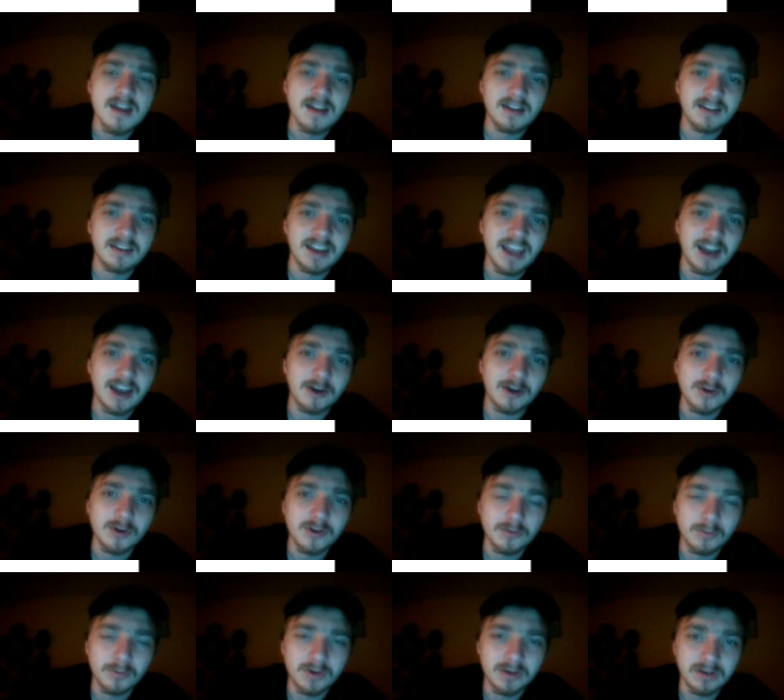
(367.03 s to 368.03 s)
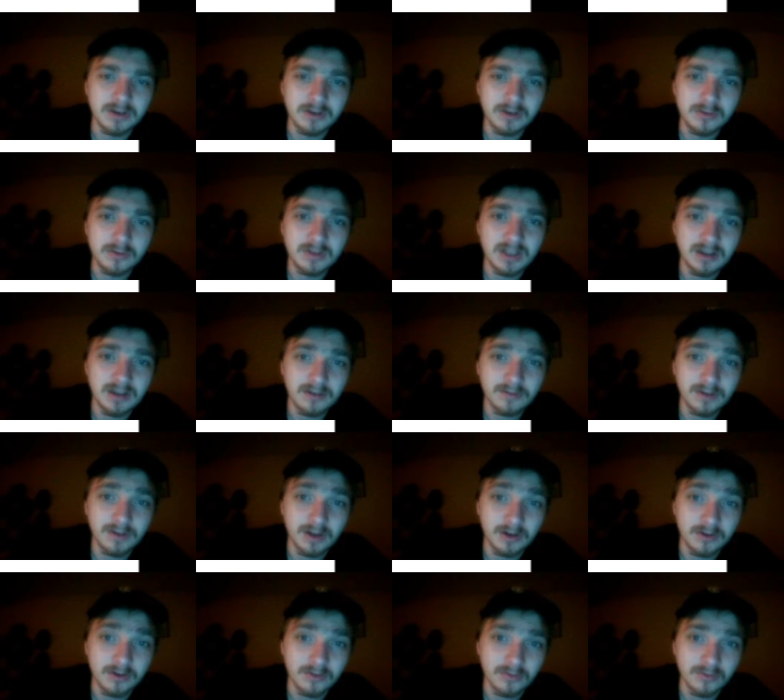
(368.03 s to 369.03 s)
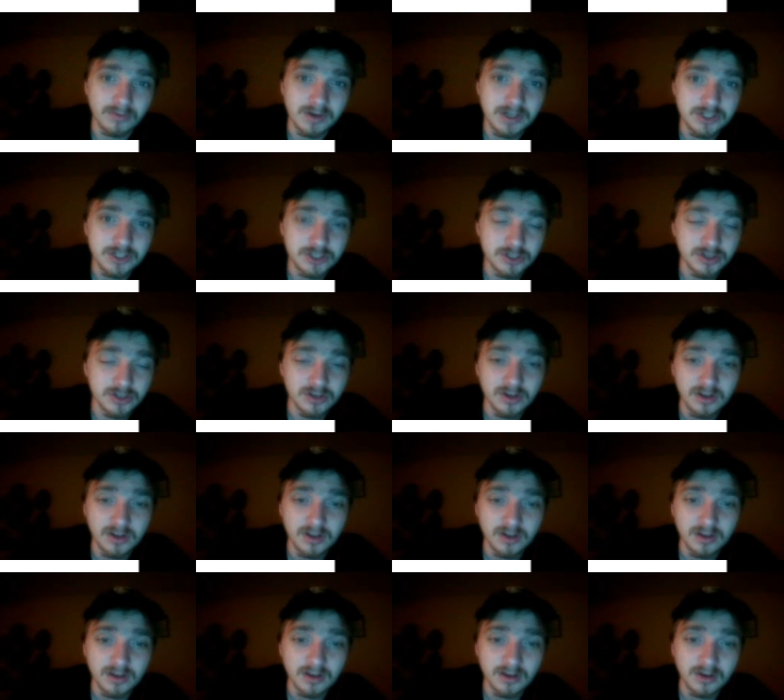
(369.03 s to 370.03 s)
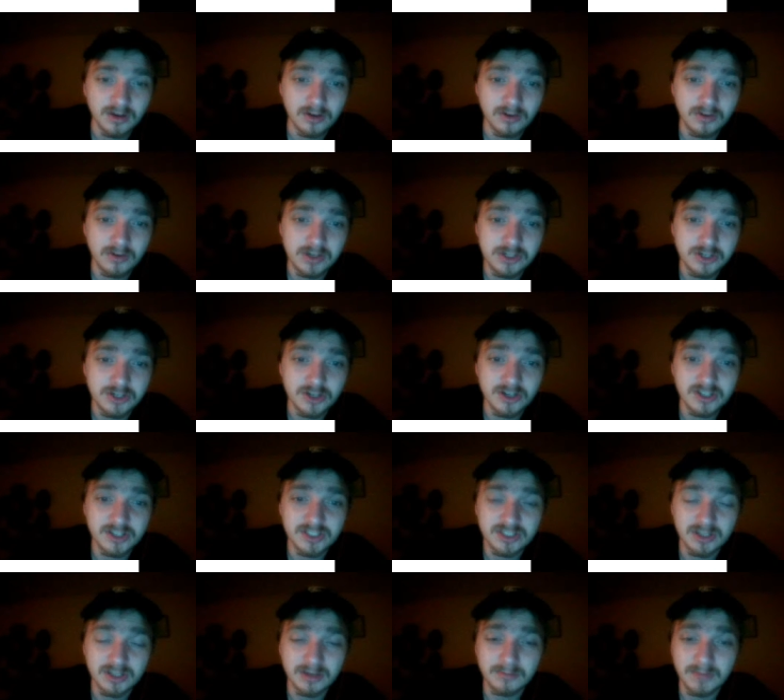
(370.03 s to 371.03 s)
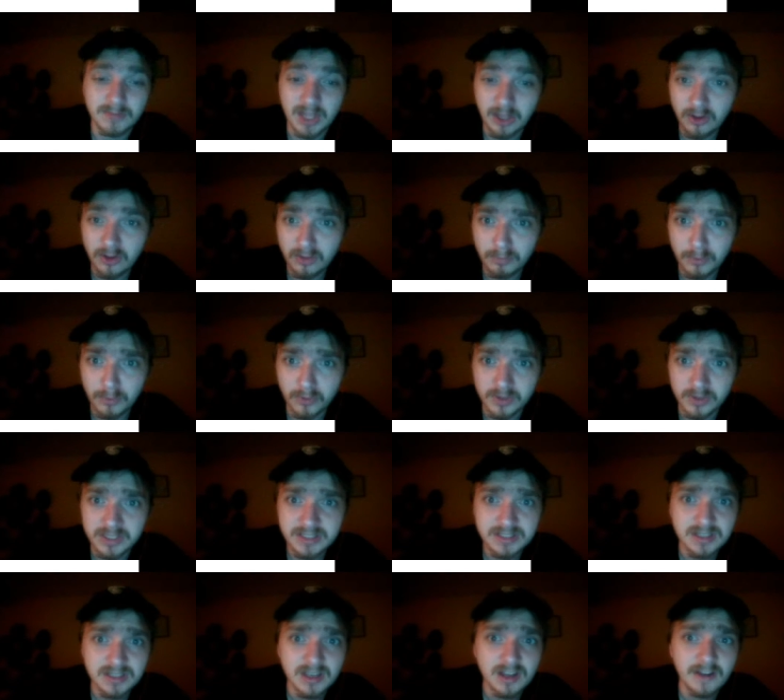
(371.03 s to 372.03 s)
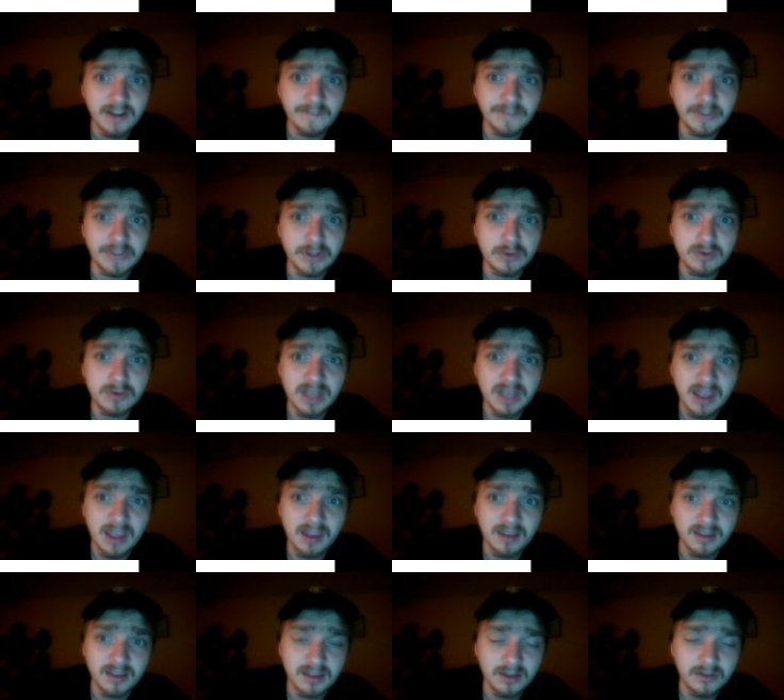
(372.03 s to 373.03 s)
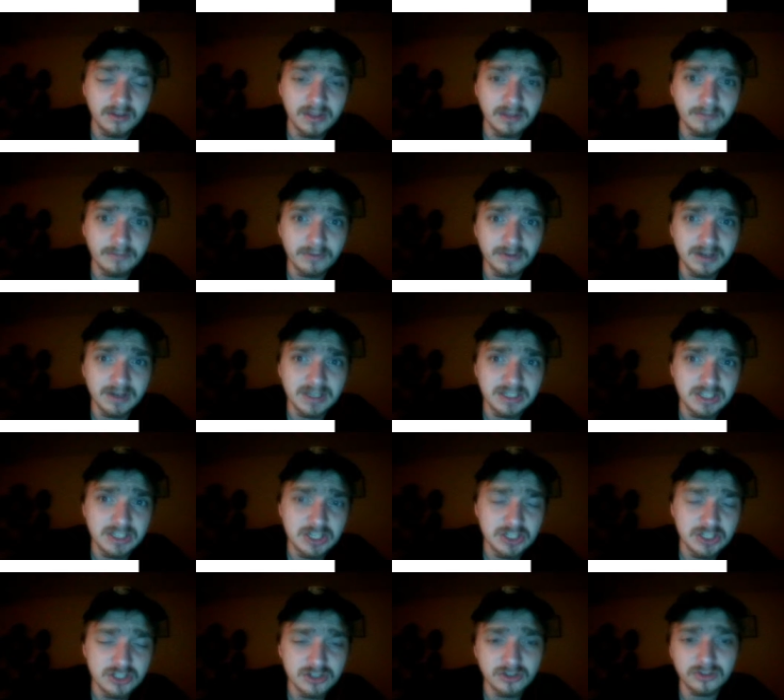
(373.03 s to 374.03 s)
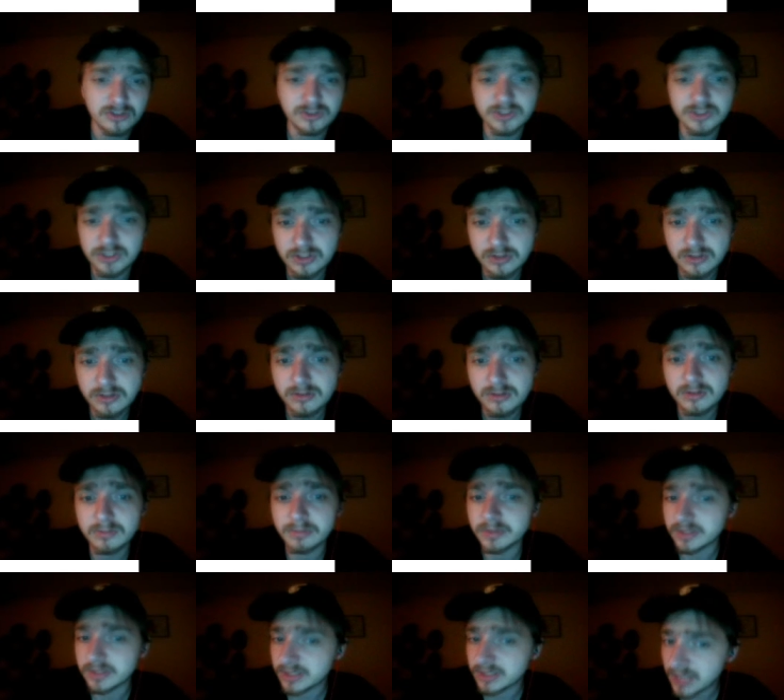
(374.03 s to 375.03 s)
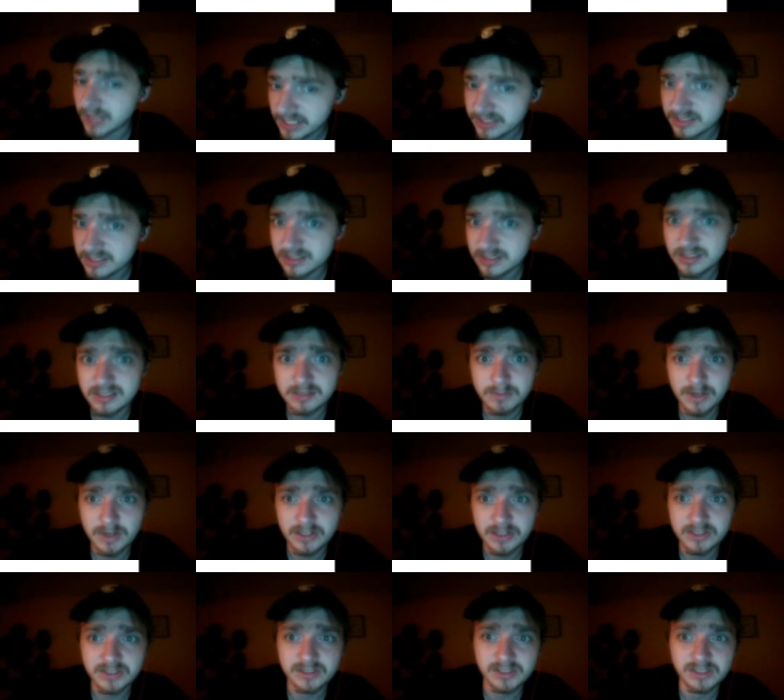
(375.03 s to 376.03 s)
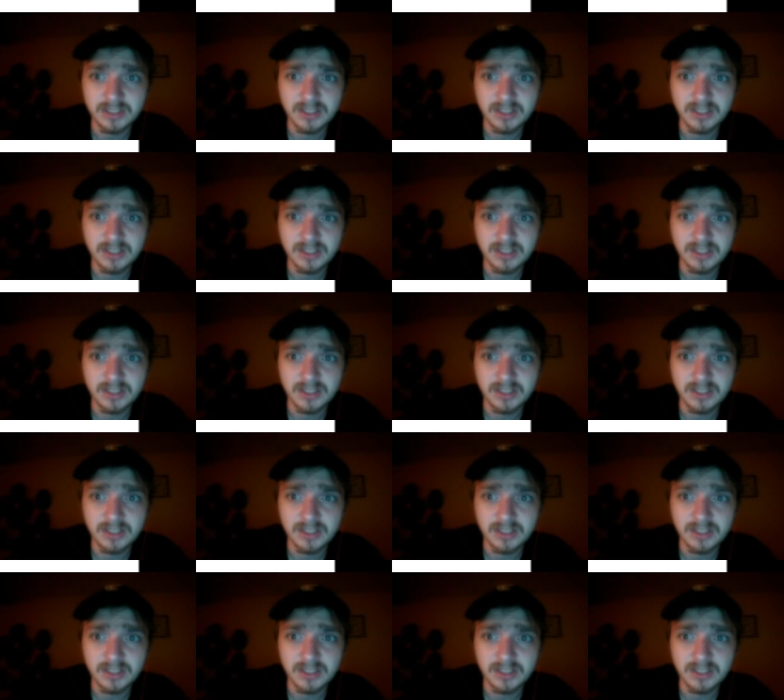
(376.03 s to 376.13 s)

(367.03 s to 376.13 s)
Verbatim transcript: Now, when you give a creature creature some health points, you heal them for an additional 2 plus the spell